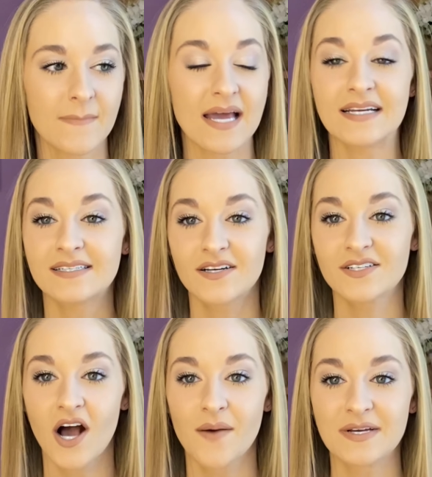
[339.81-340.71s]
And
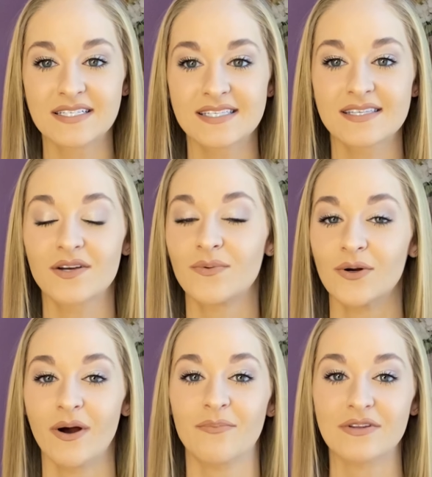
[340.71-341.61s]
Thomas
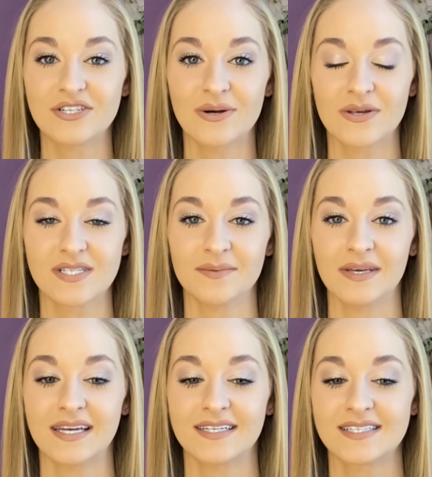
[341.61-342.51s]
grew up with two other
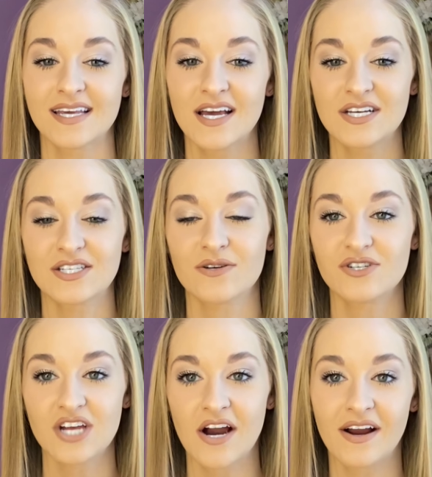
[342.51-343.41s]
siblings, so
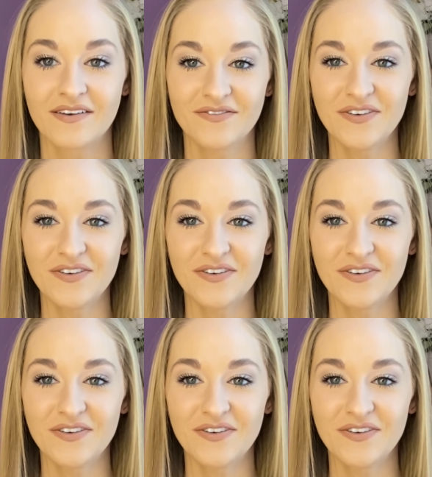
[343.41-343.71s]
sharing